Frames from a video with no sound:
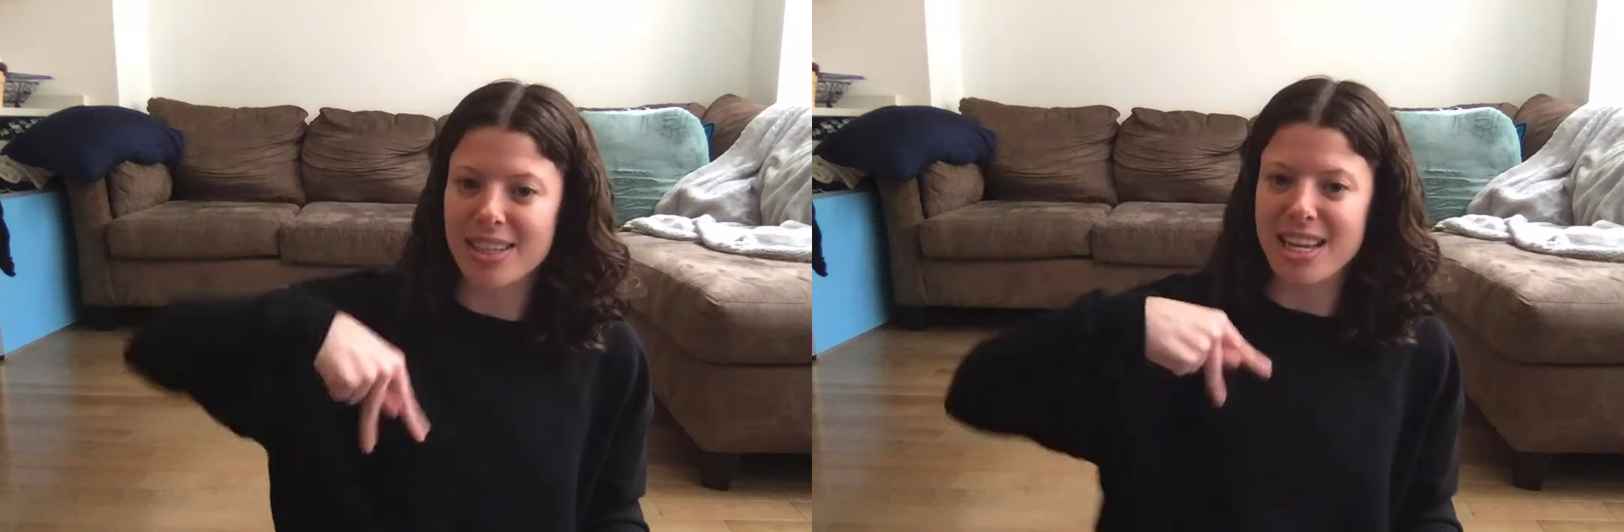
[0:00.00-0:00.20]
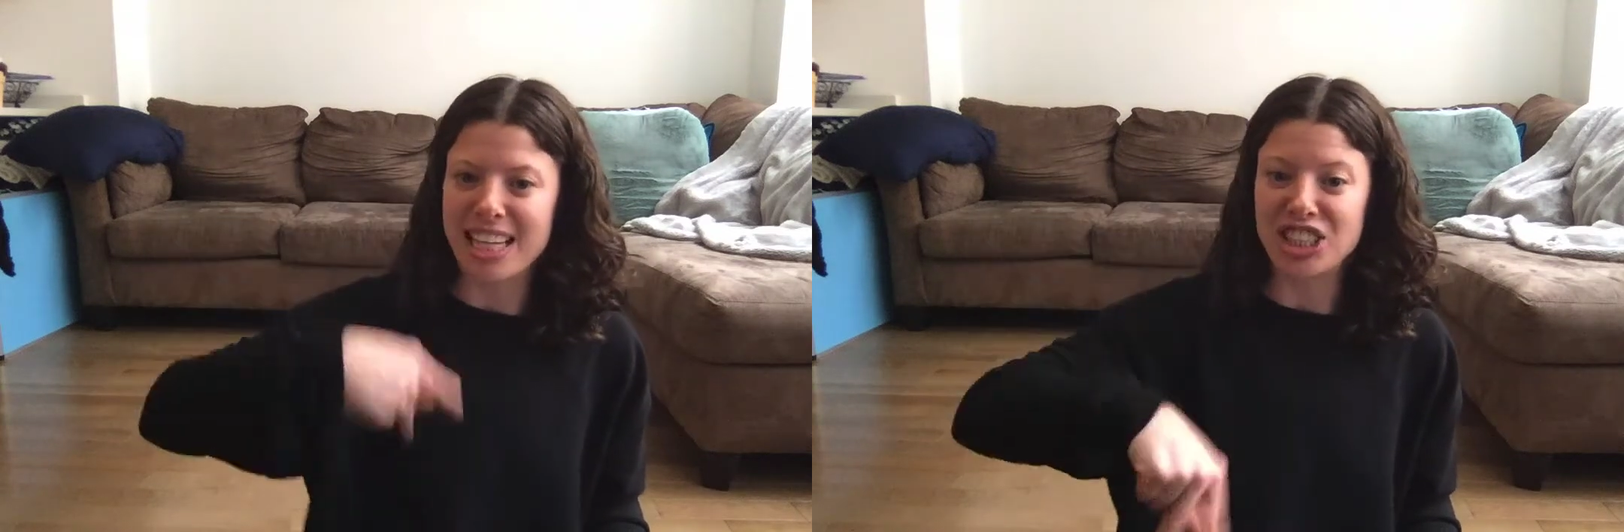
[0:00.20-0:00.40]

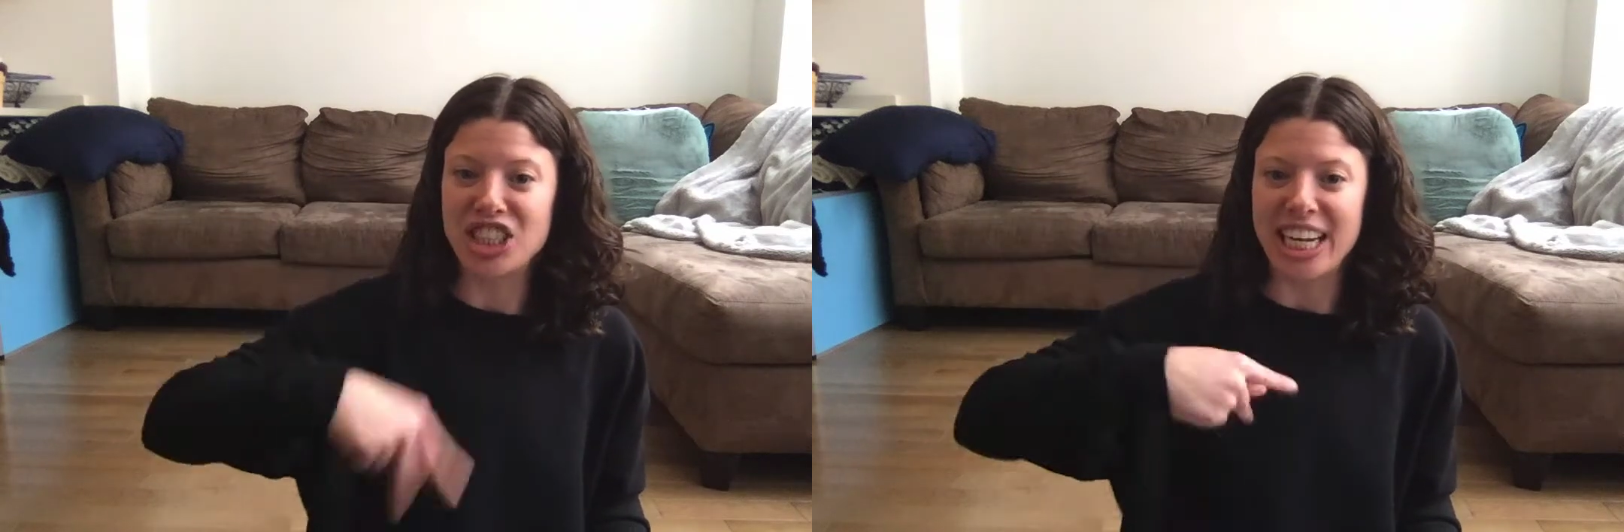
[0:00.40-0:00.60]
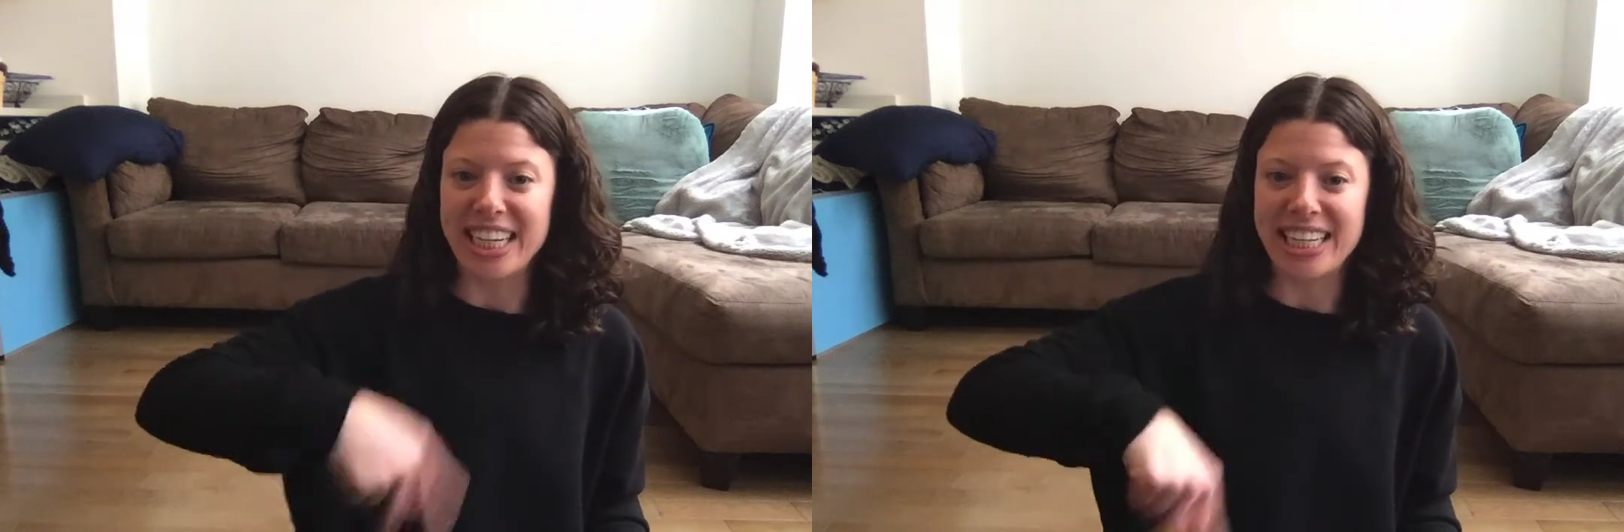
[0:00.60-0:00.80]
and
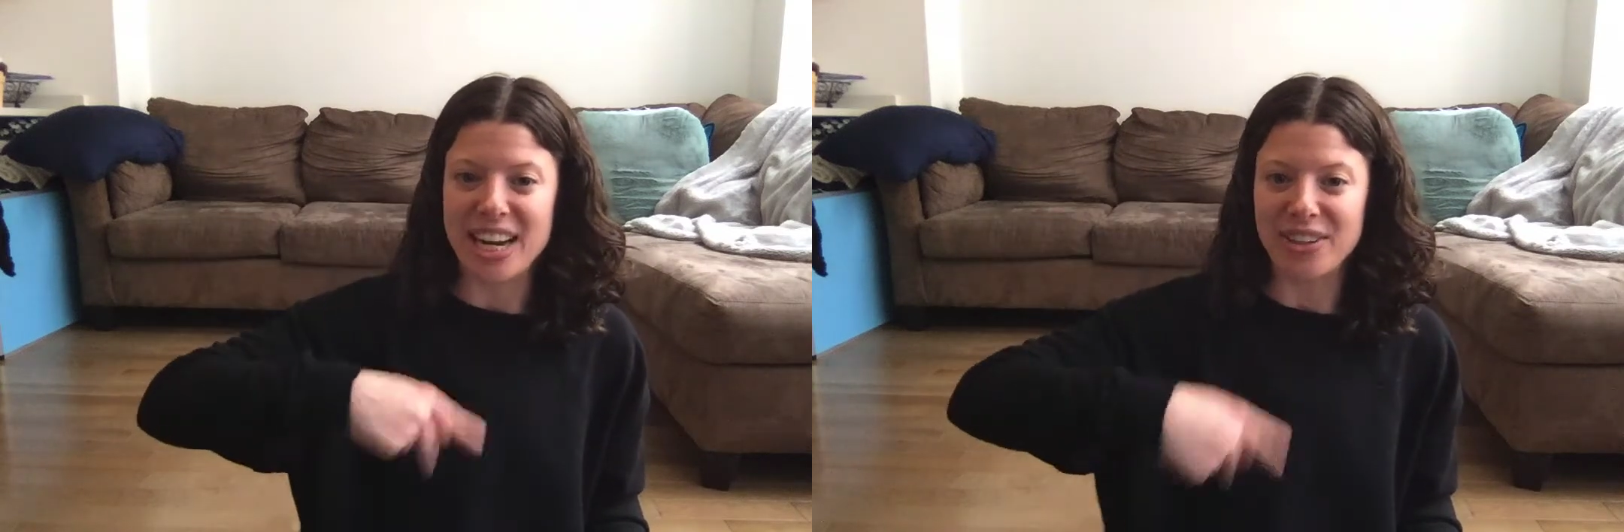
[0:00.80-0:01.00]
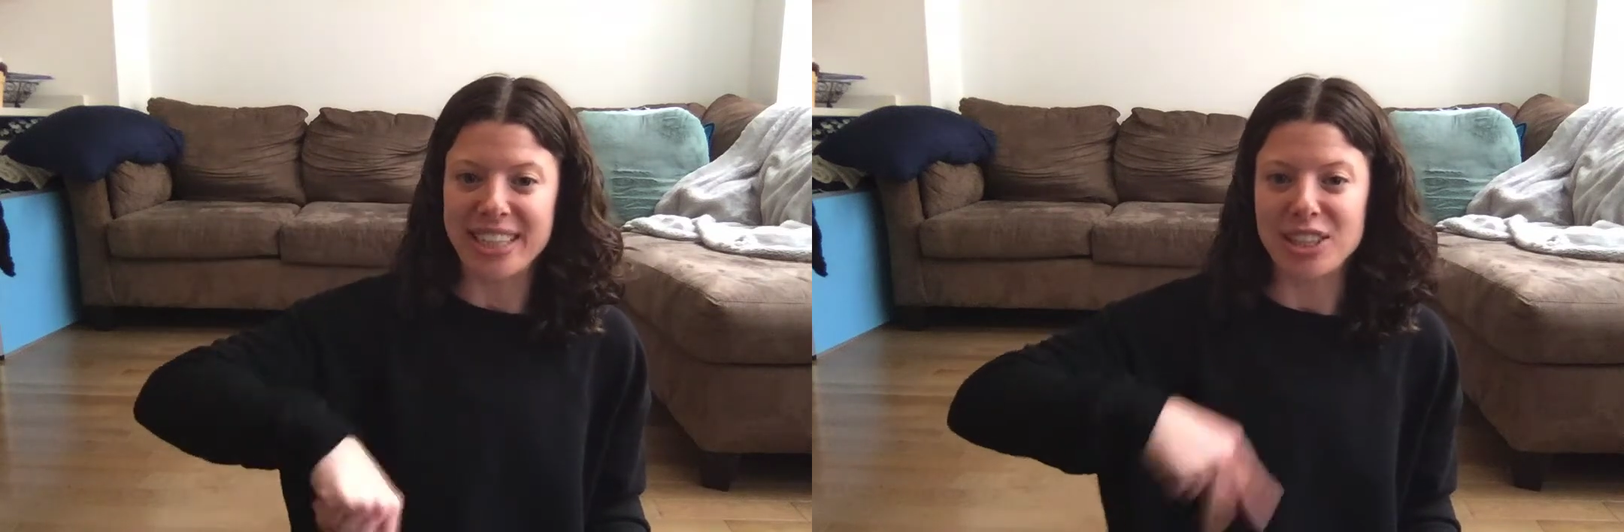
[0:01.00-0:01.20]
shaking
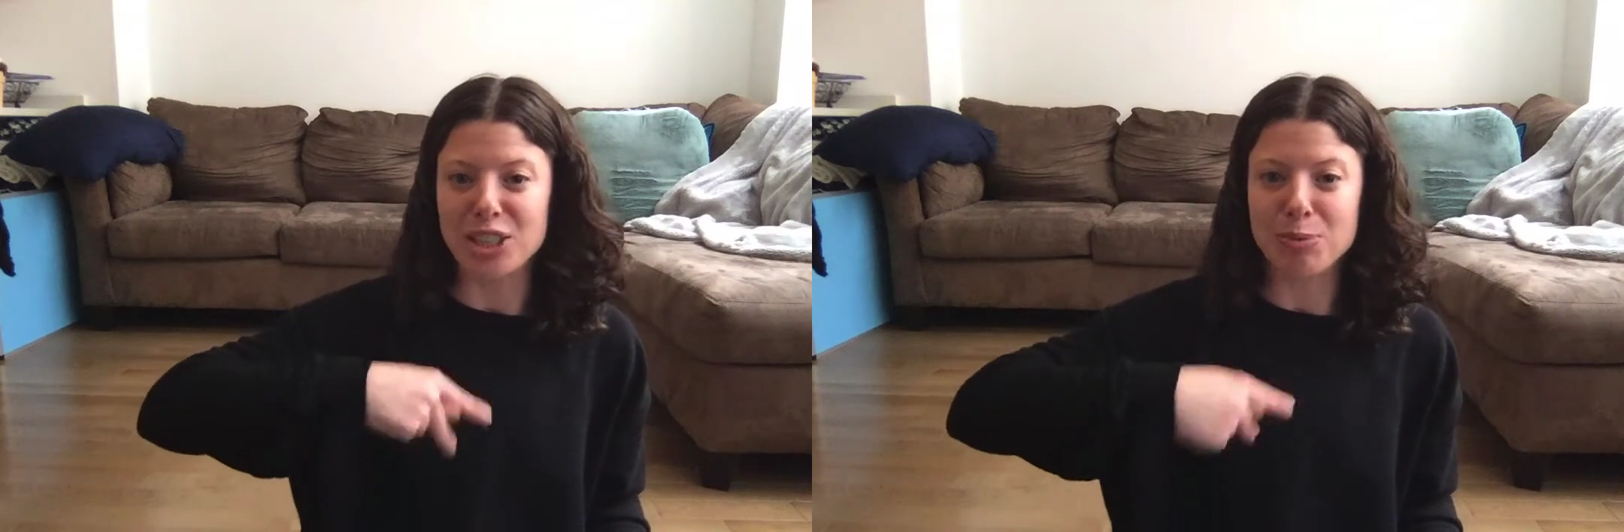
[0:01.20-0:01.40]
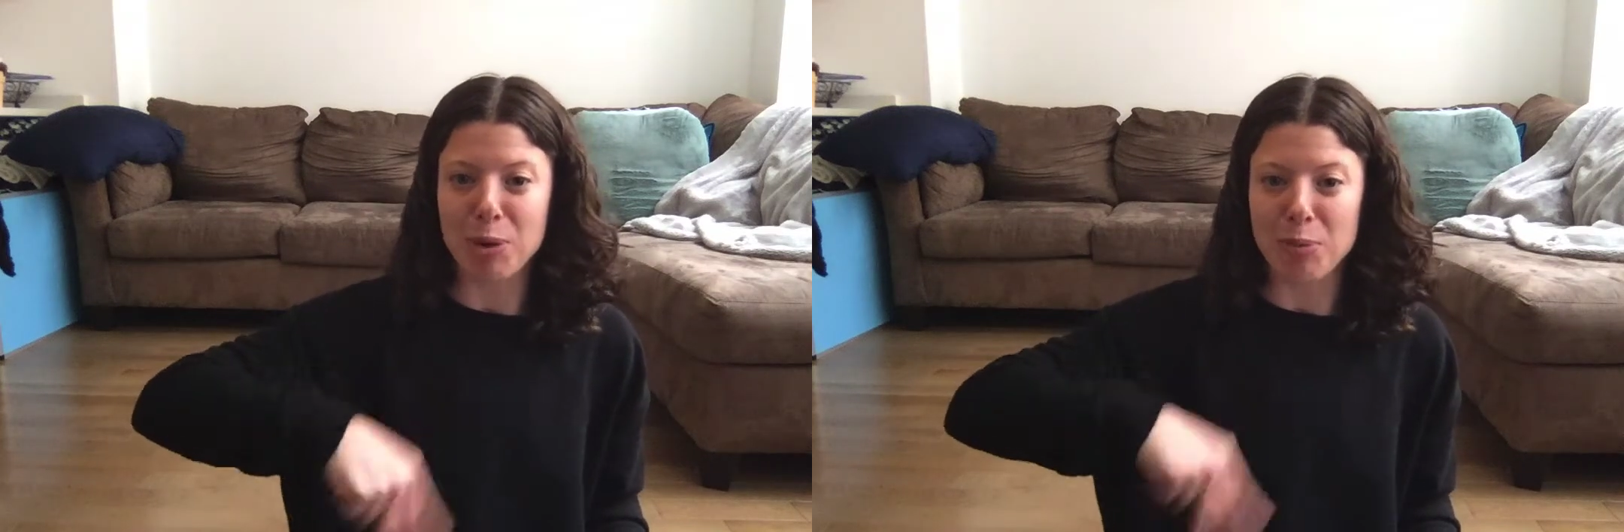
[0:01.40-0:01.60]
down here
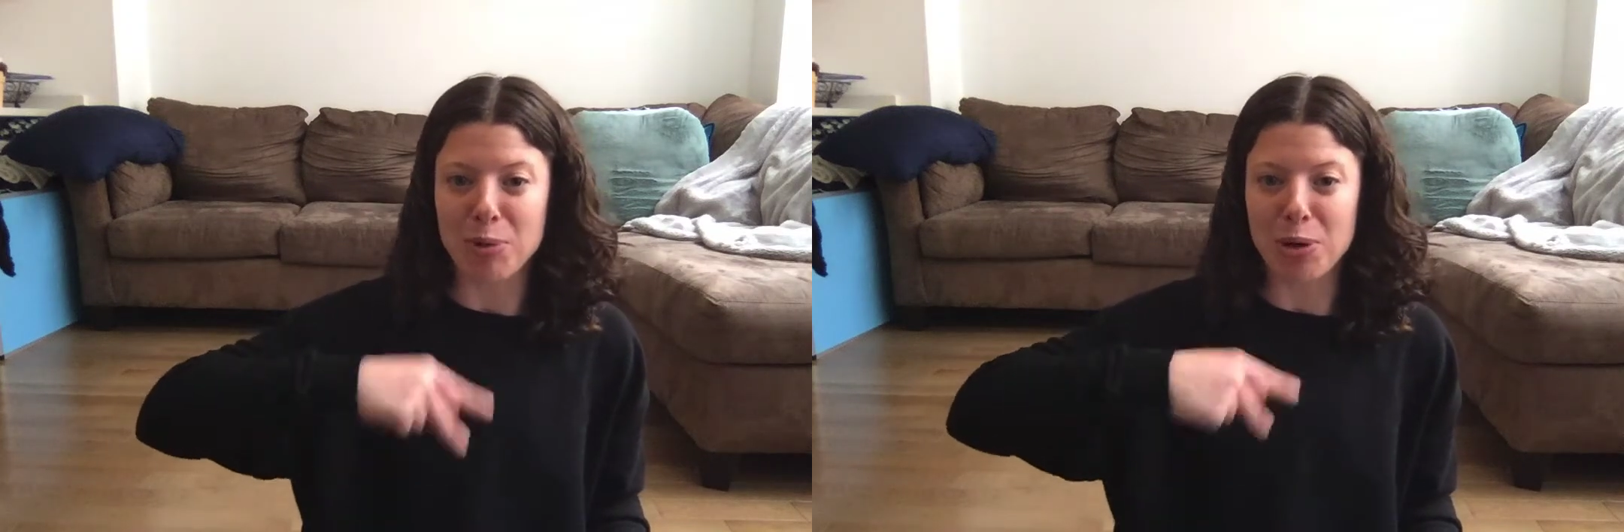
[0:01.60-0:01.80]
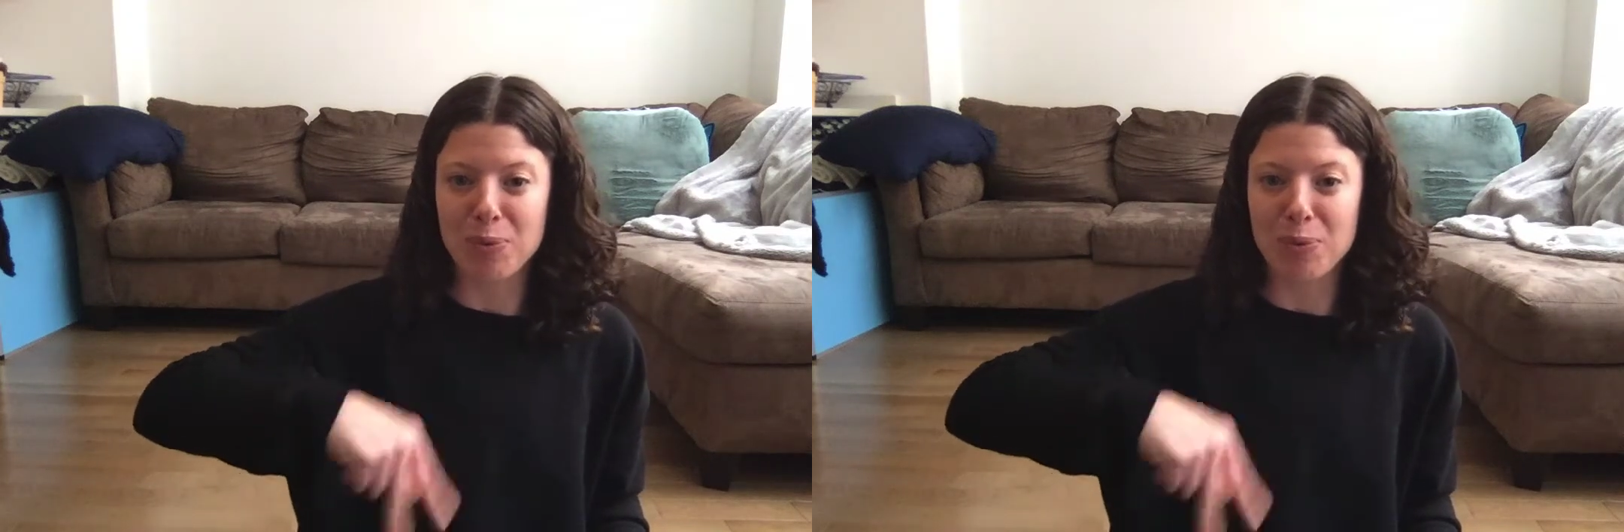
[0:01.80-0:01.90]
is purple.